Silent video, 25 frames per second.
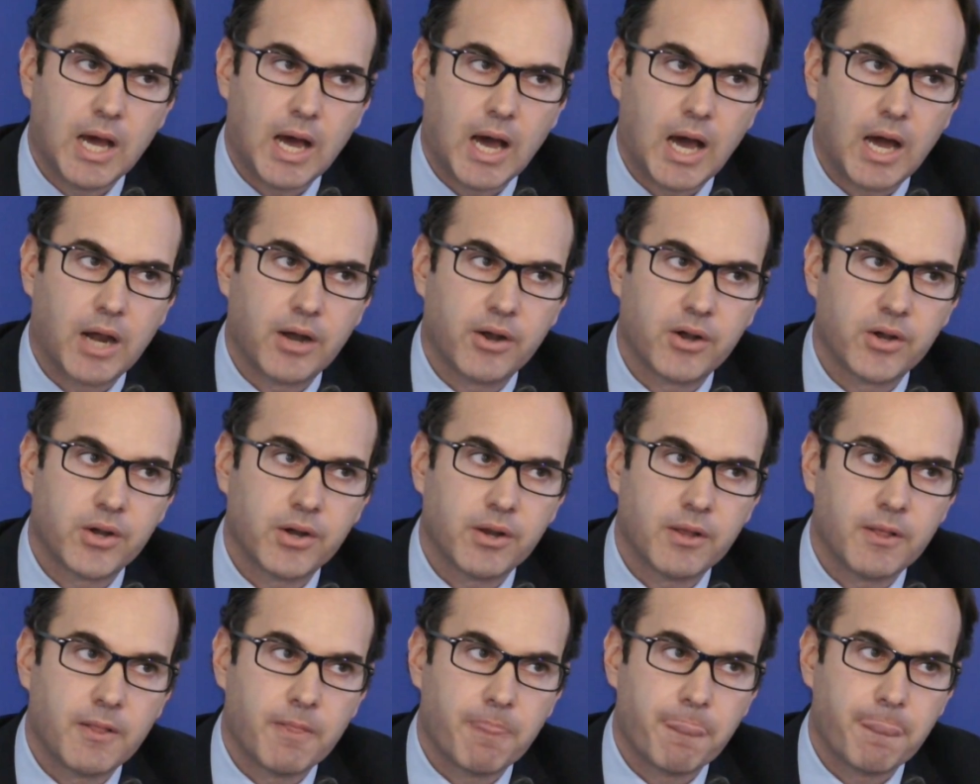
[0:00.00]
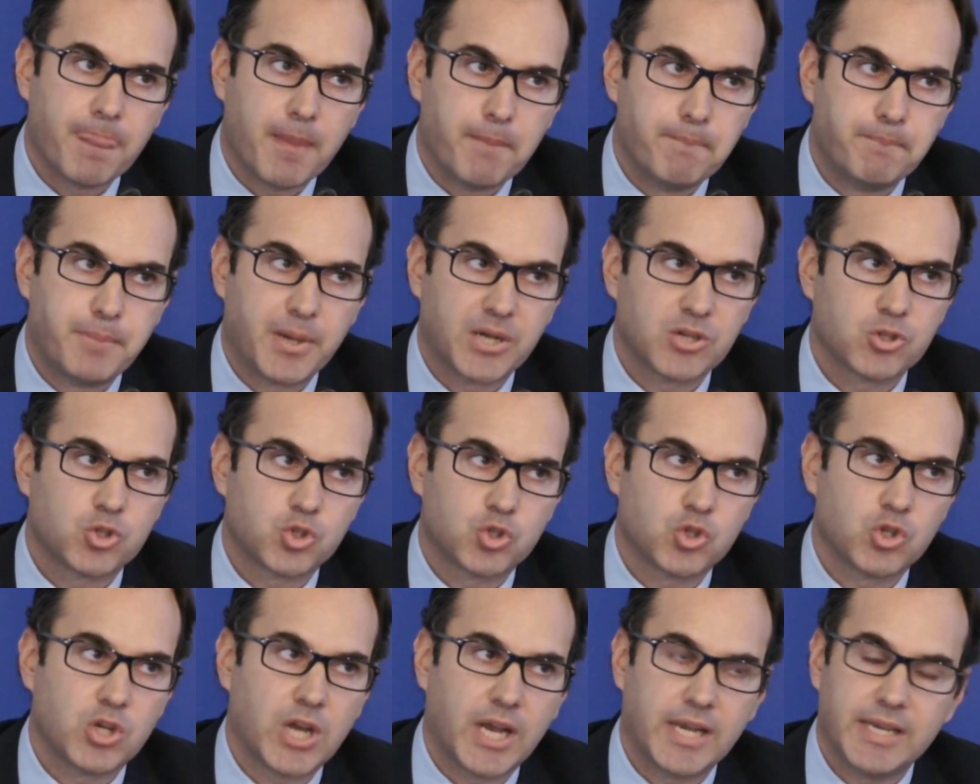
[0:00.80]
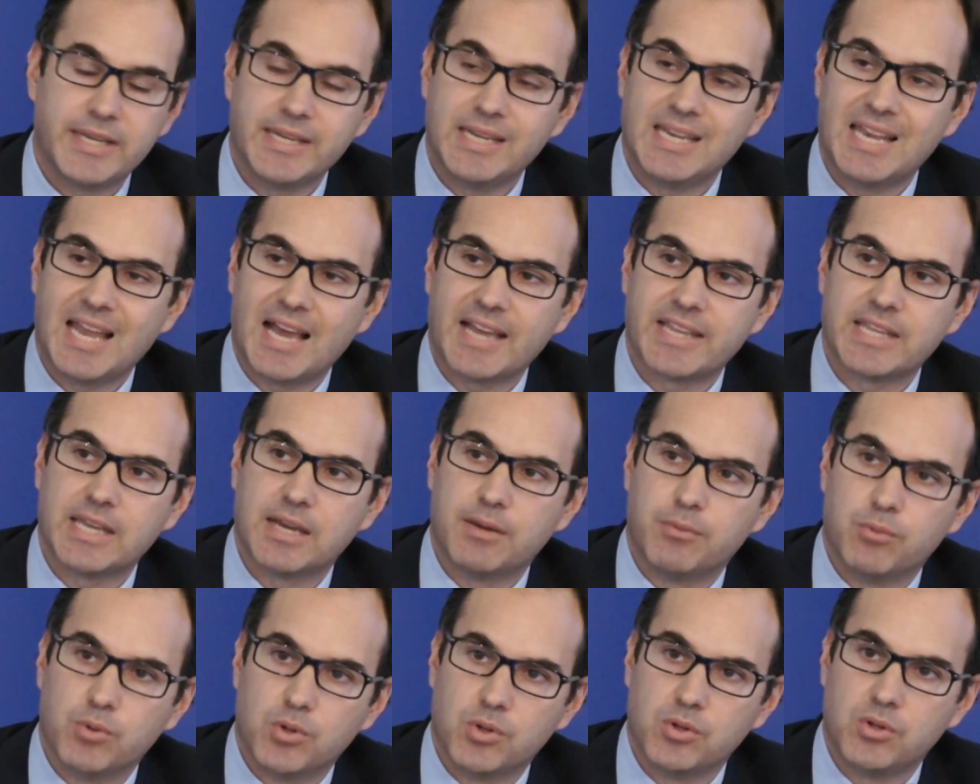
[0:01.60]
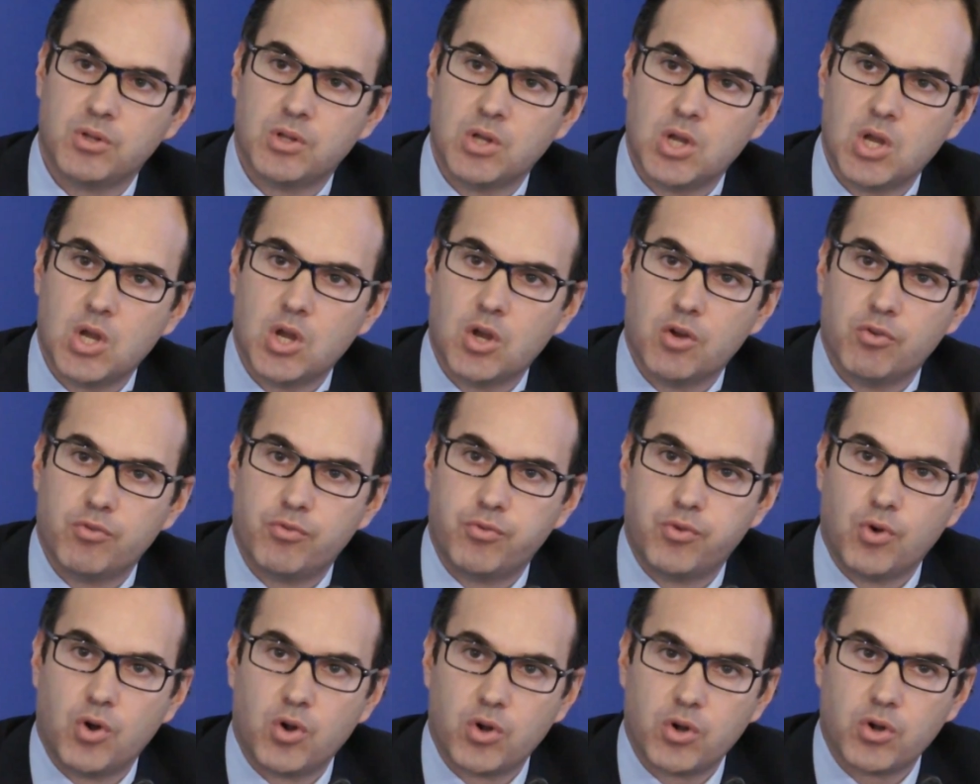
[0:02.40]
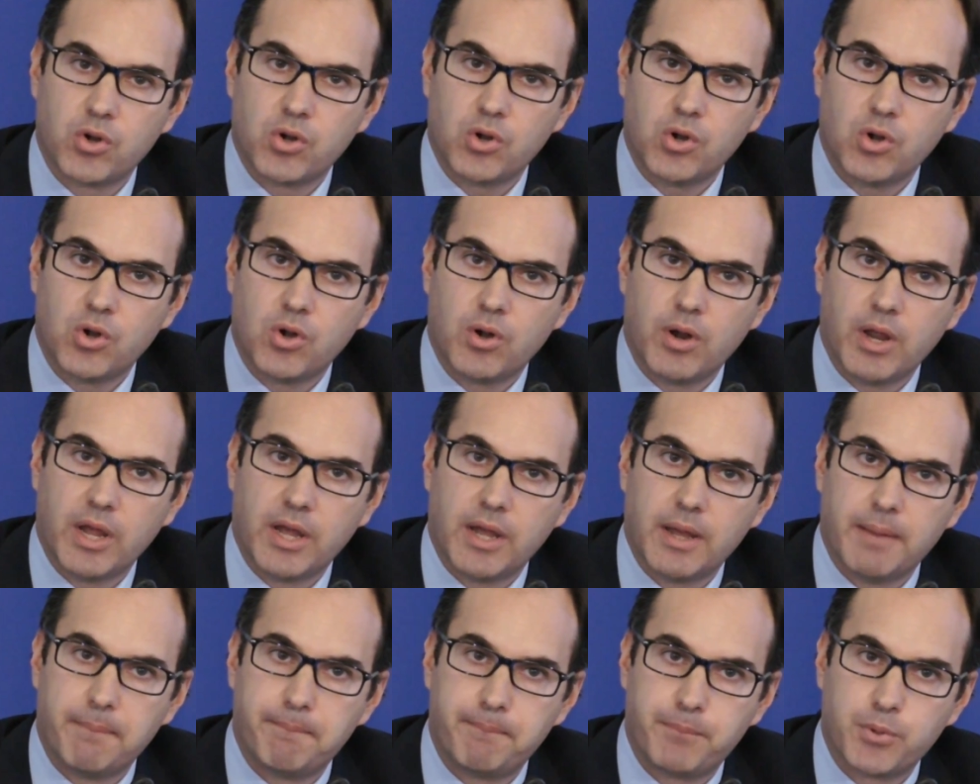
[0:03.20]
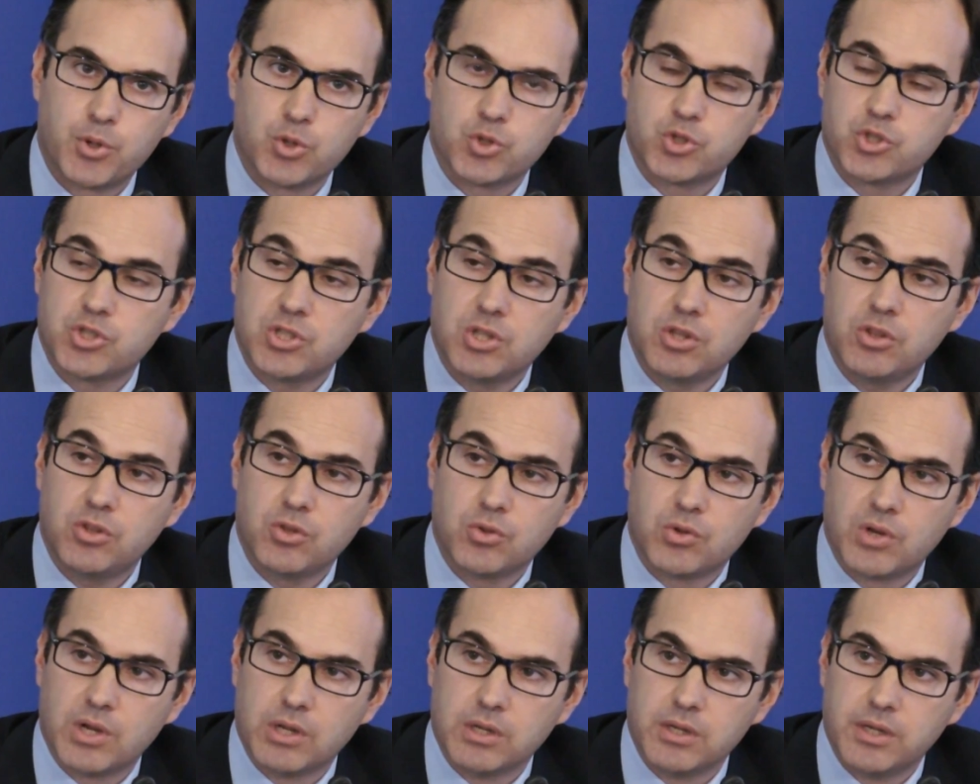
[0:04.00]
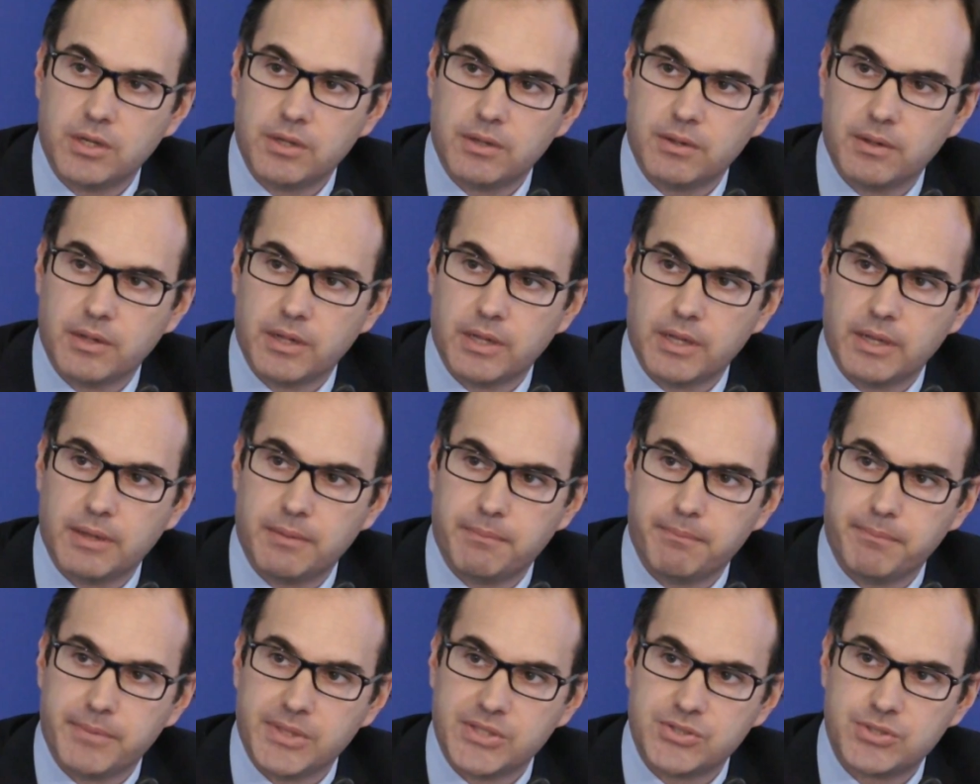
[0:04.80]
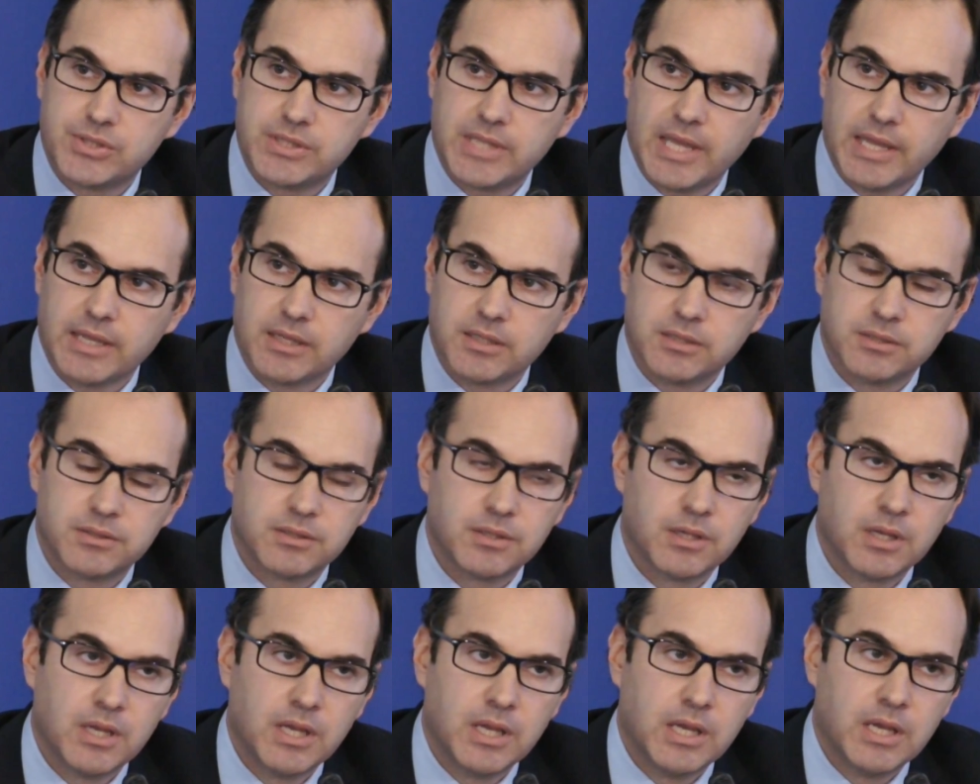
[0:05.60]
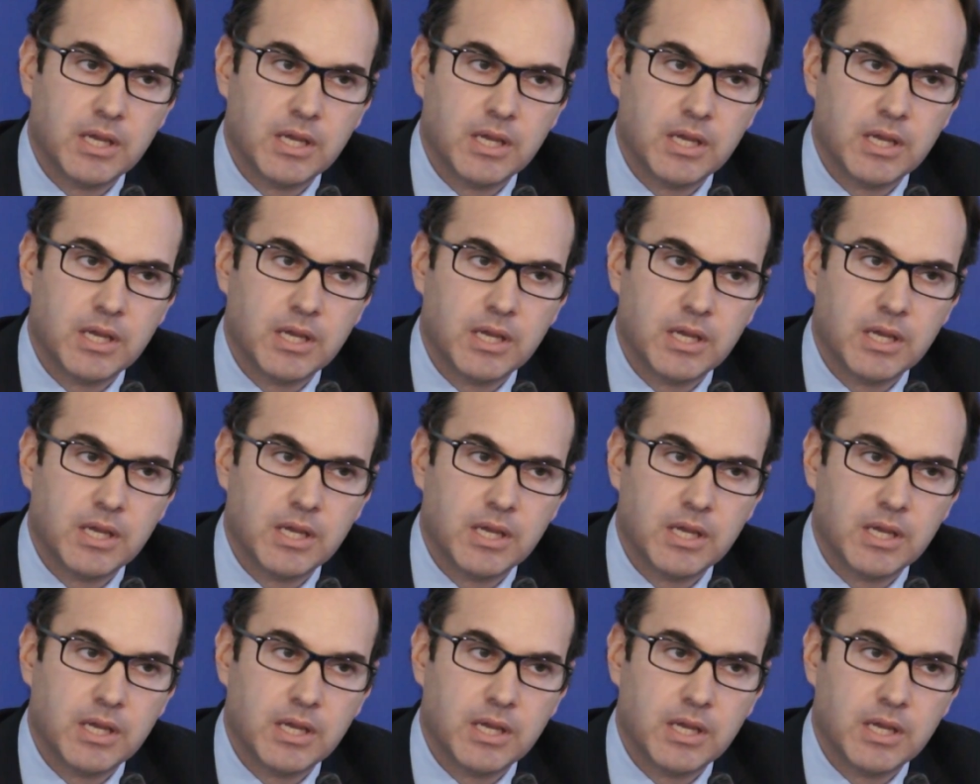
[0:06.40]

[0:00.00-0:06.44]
are personally liable for procedural mistakes.